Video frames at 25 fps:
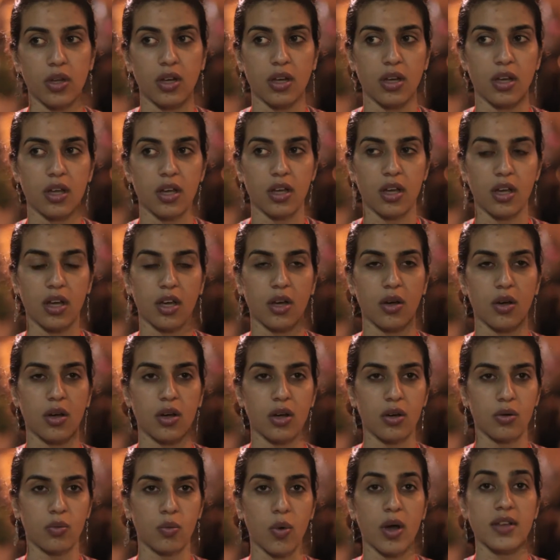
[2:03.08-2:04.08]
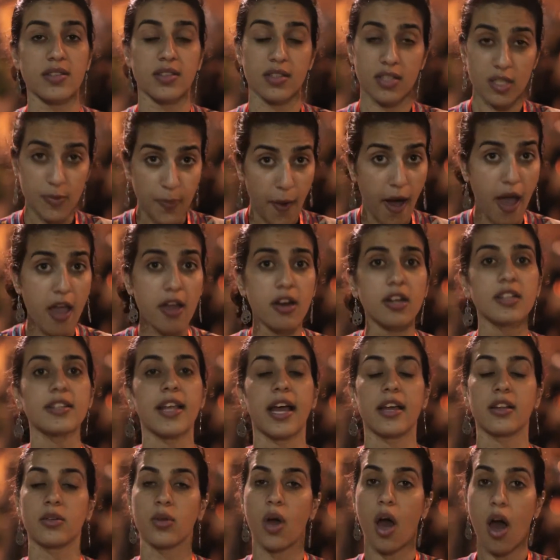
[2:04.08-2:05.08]
will, uh, was inspired
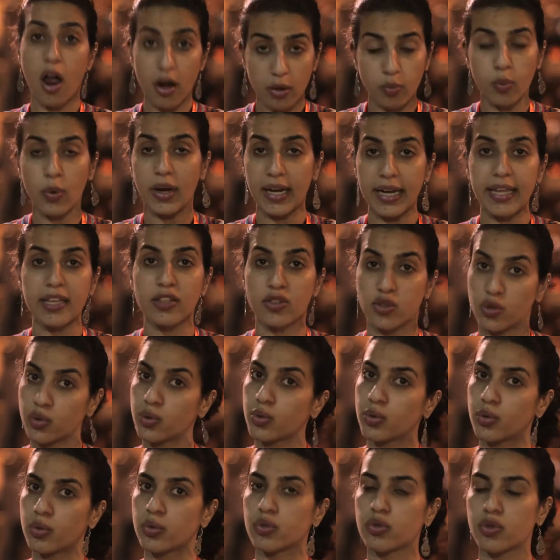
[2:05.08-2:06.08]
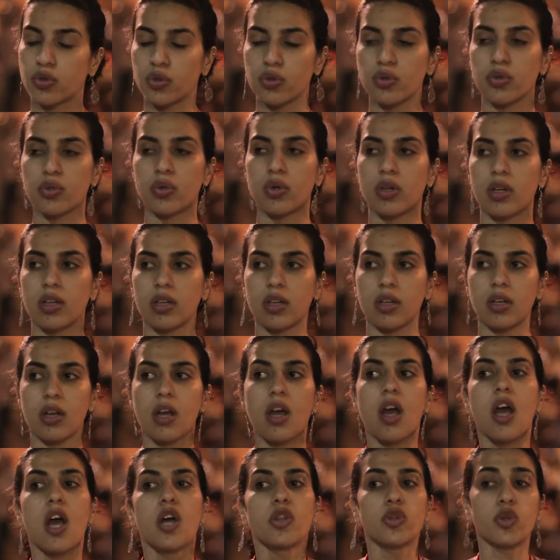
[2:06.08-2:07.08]
and are willing to, to, uh,
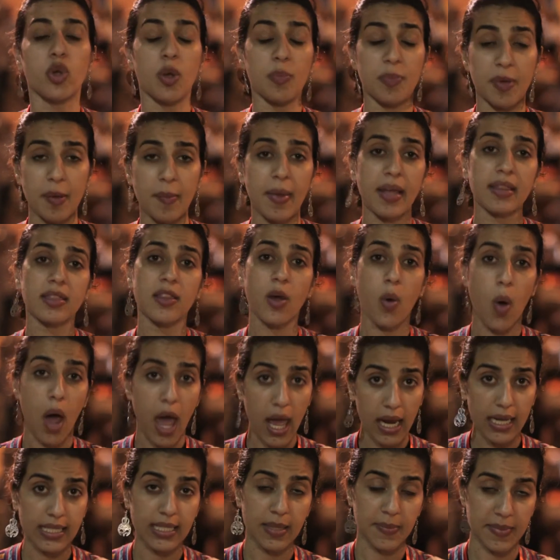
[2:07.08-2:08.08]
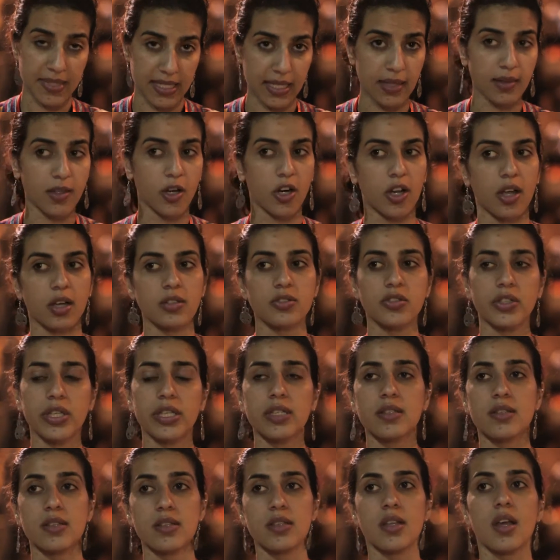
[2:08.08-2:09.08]
to implement the YLSMC in their
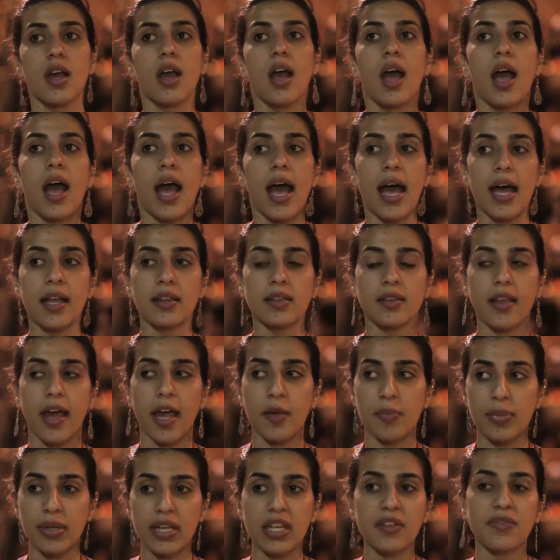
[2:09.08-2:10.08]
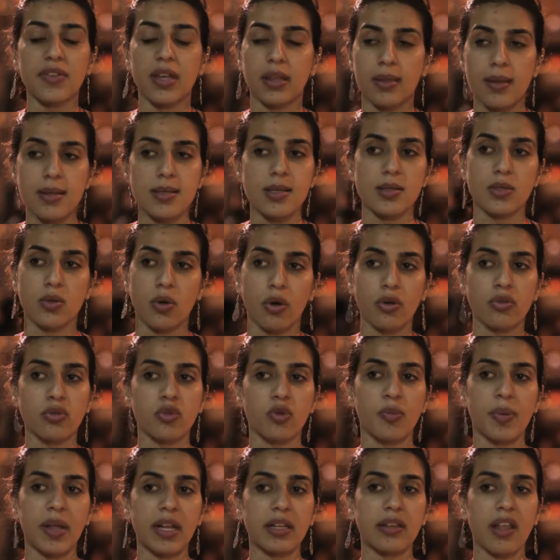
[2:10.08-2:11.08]
countries. And I believe that this is going
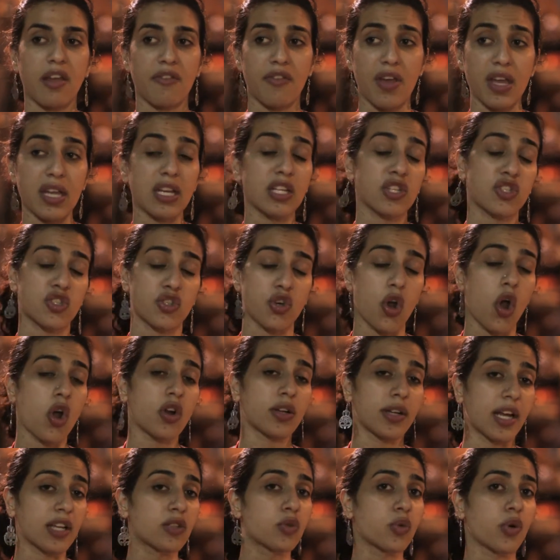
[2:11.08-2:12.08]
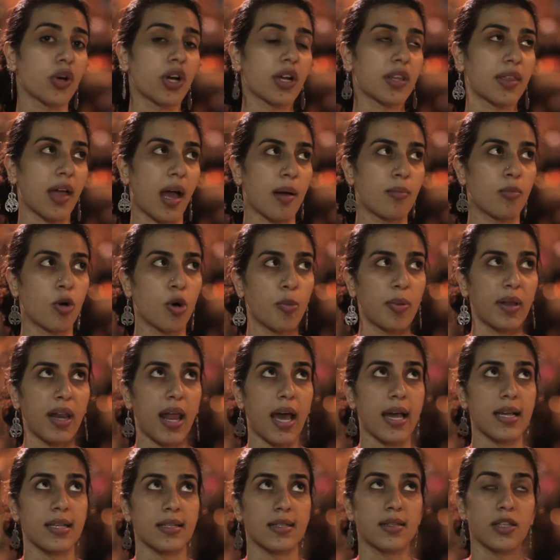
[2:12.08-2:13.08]
to build a very strong network that
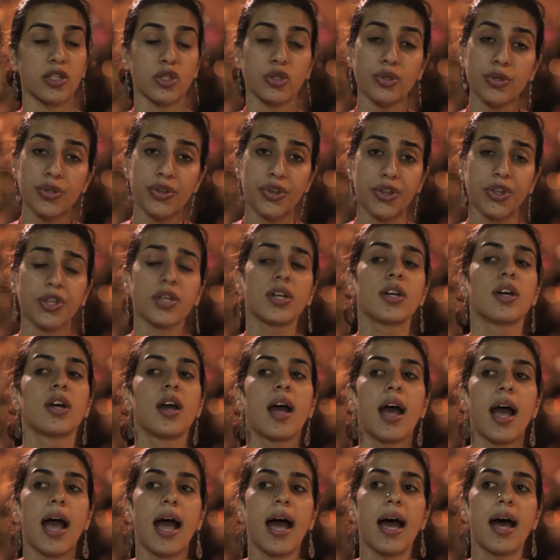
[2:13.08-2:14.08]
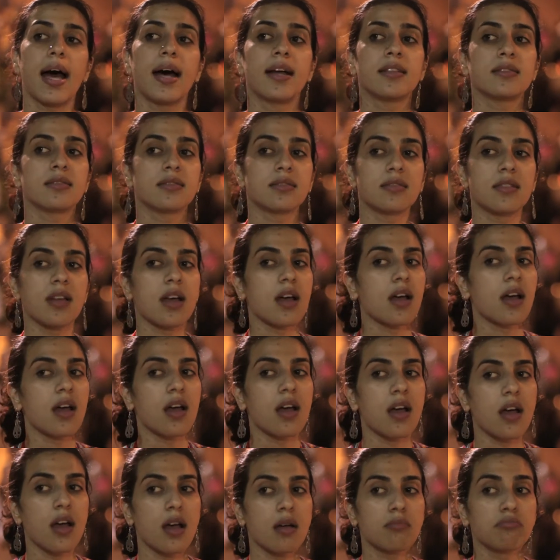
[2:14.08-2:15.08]
mobilizes the youth and
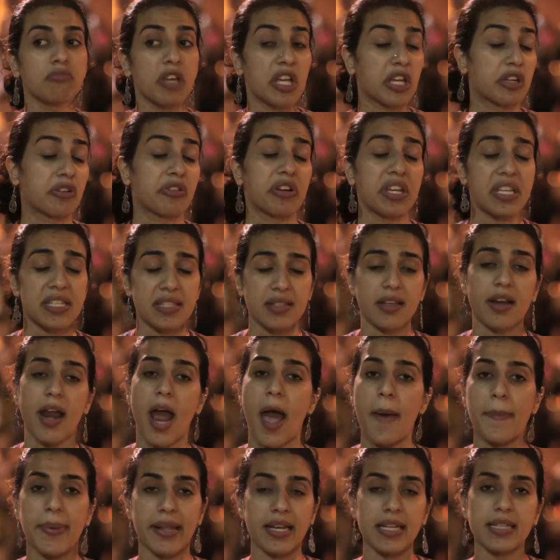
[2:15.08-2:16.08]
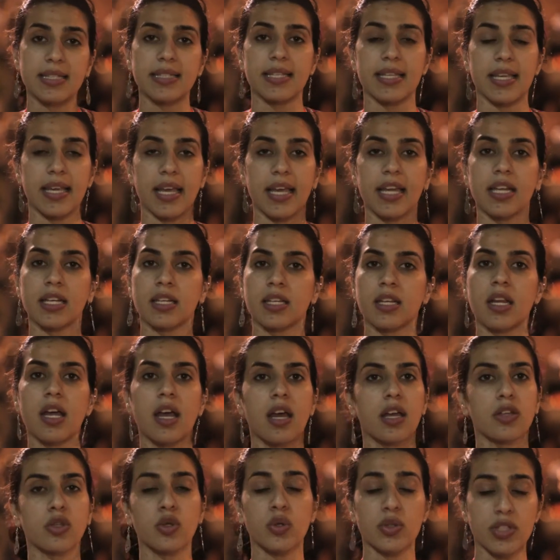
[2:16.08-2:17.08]
um, increase their ability in
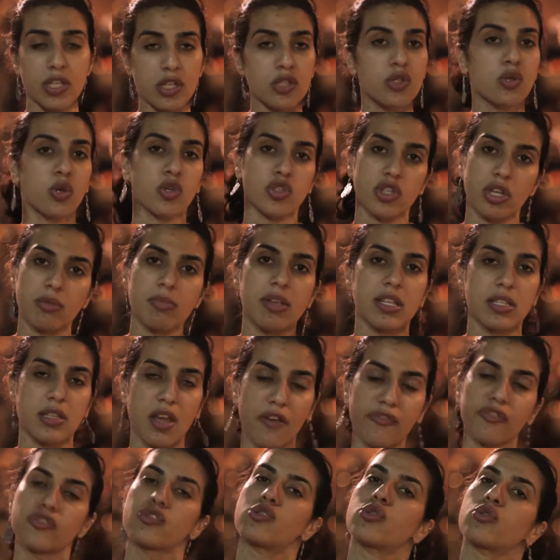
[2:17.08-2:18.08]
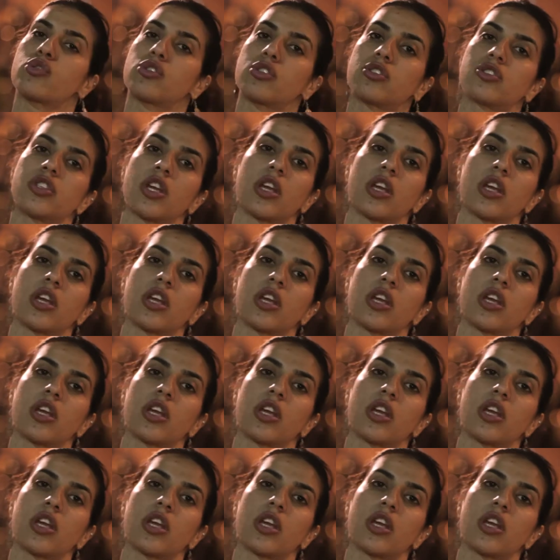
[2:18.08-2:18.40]
uh, using social media for social